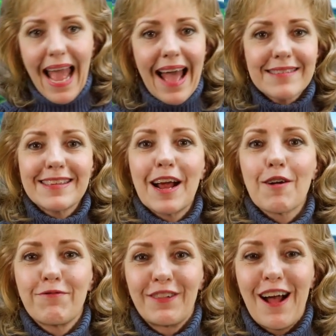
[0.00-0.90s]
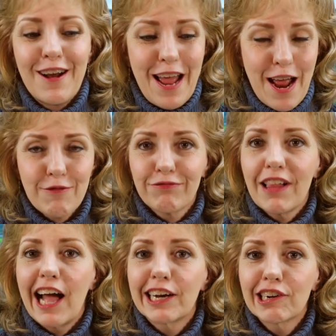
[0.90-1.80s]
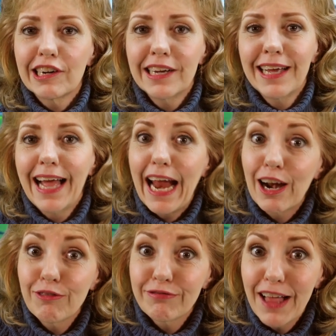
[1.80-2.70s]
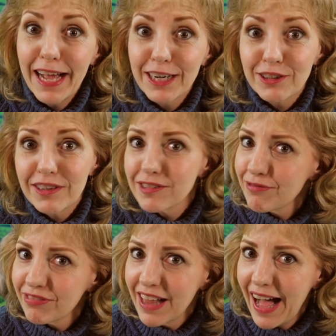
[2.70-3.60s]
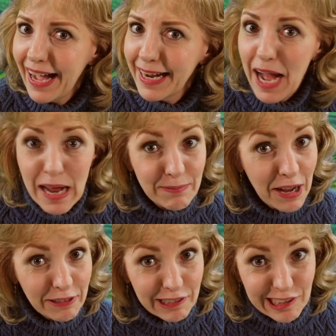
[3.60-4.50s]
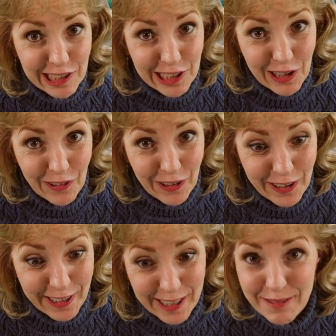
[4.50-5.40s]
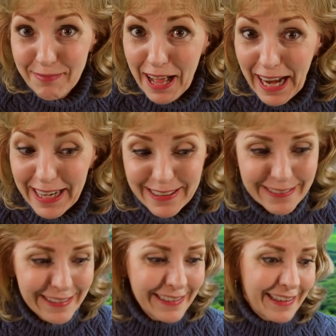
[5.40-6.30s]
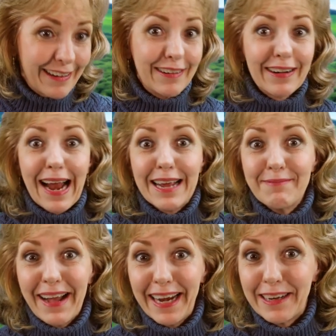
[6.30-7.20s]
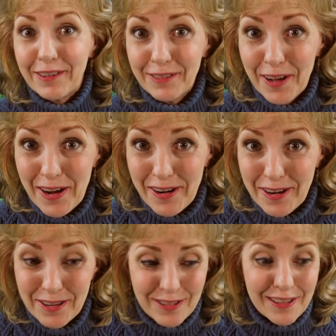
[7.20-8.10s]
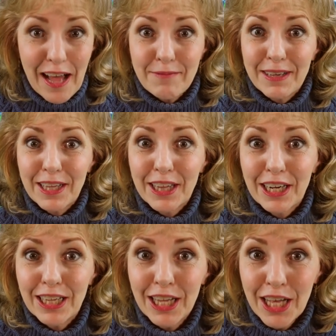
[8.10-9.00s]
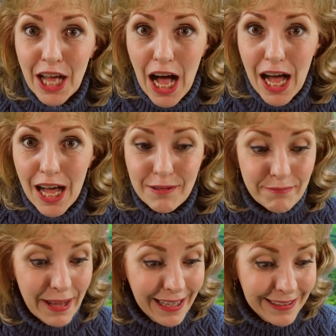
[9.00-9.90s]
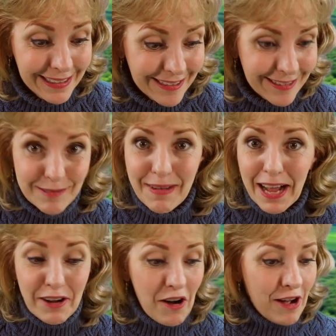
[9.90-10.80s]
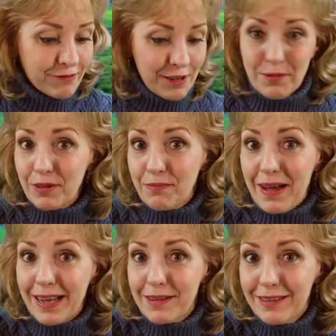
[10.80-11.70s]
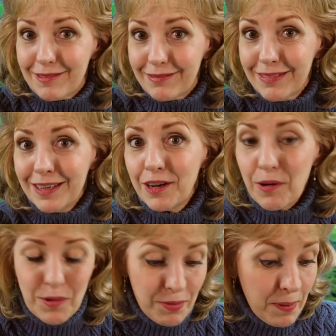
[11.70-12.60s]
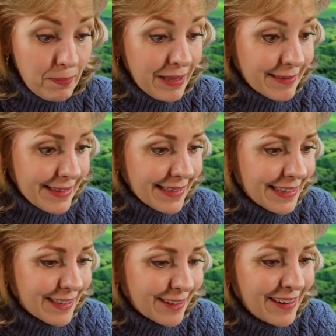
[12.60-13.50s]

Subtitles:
ass air fryer. Air flyer, does it fly? I'm not really sure. It might, or I might, who knows? I'll have me a little Bailey's in my coffee with my biscuit here.